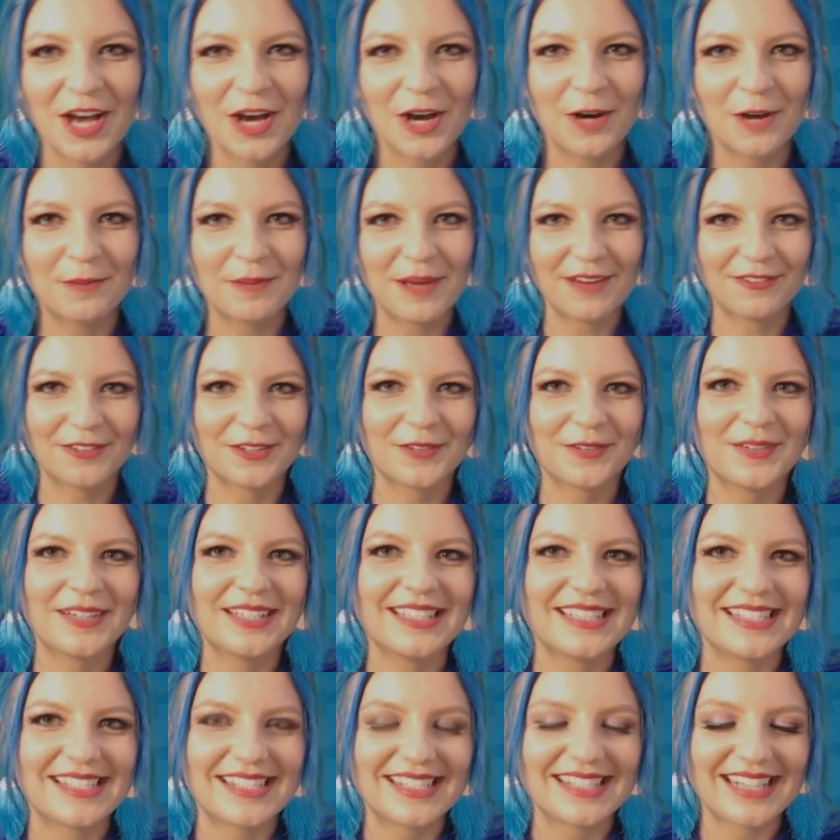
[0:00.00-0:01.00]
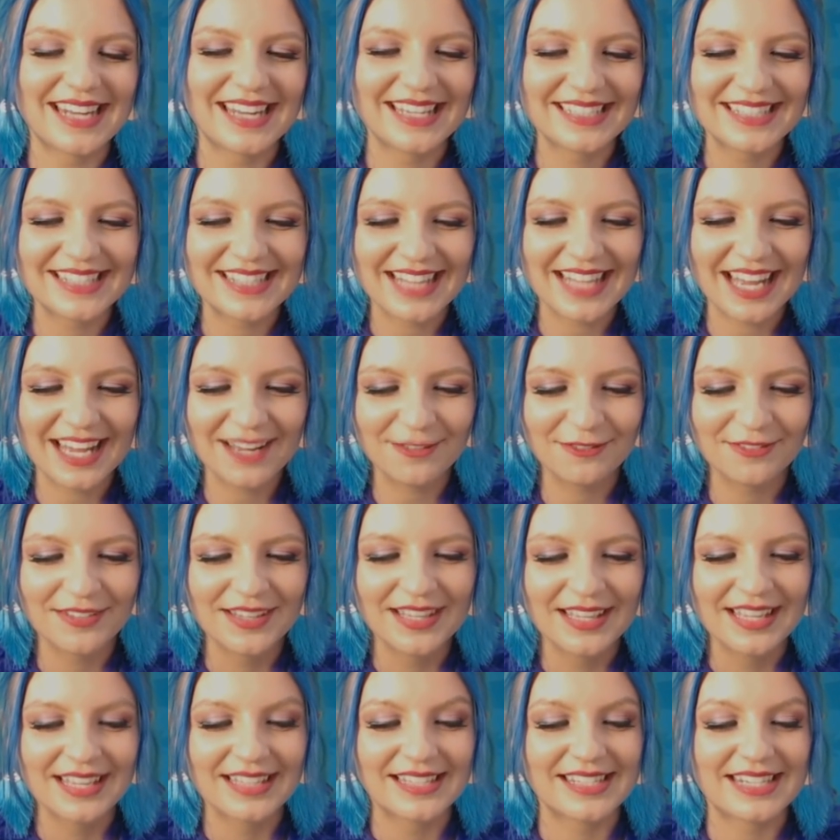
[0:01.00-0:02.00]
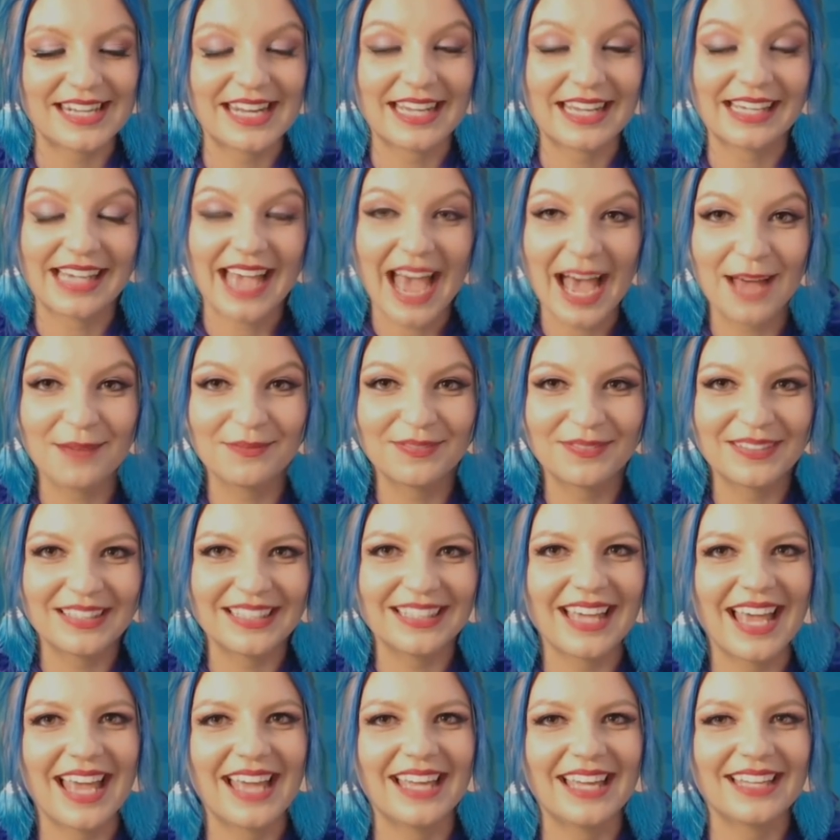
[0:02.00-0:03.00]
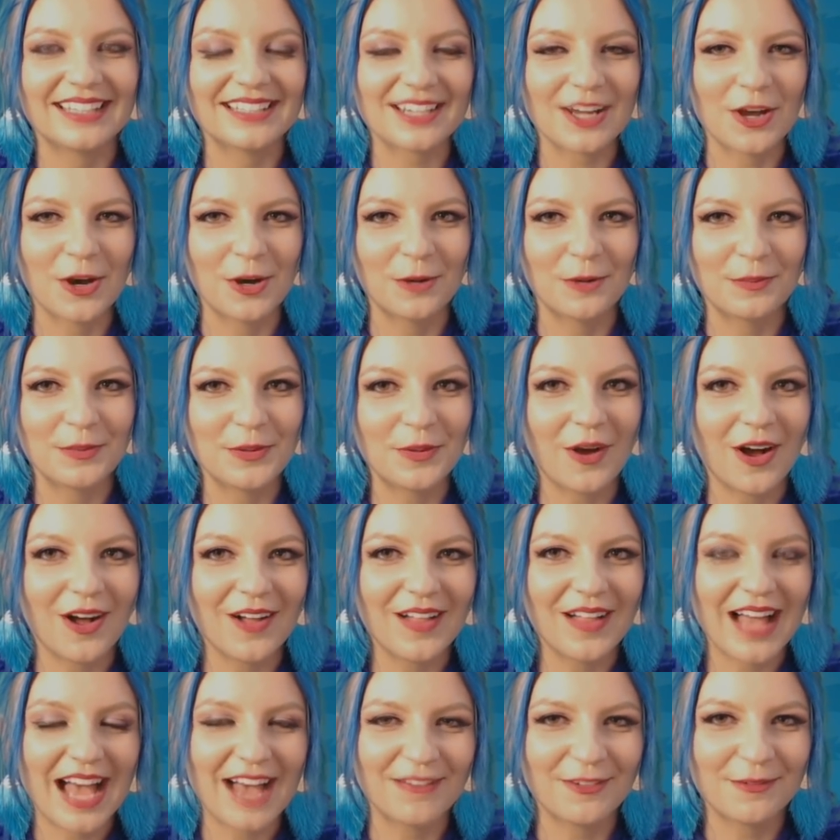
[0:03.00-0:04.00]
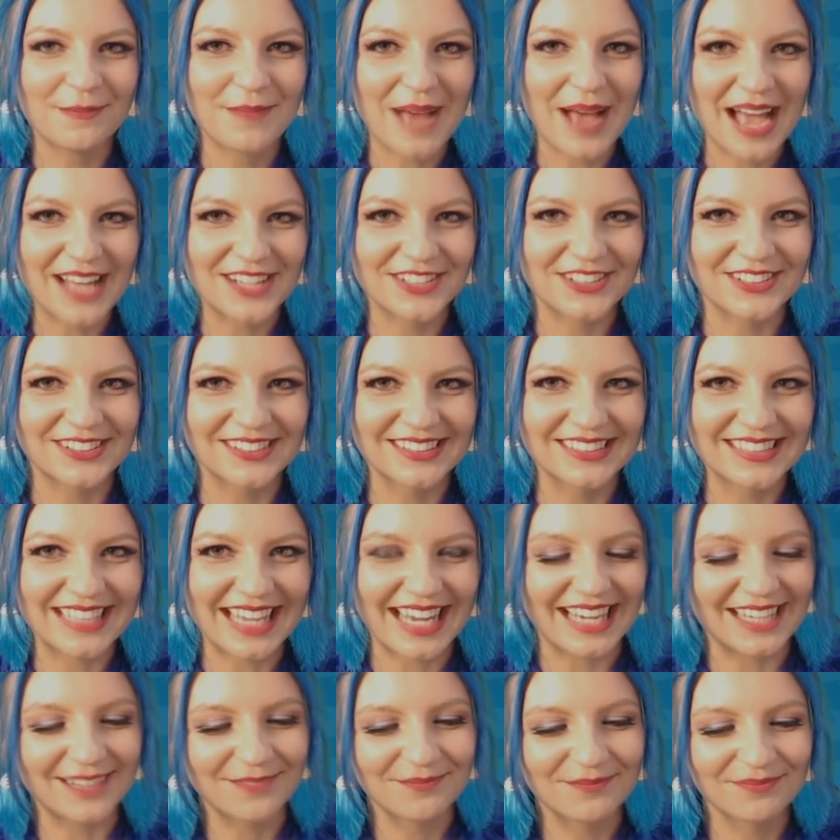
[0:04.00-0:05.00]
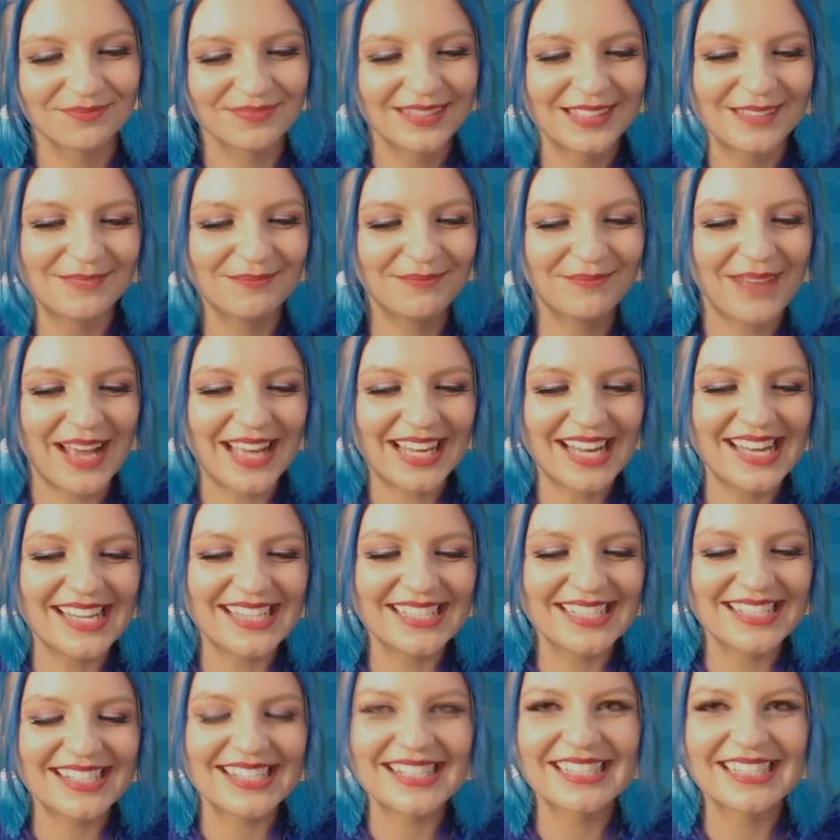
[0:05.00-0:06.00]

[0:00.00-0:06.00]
Hope everyone is staying safe, staying happy, and hope you all have a magical day. Bye, guys!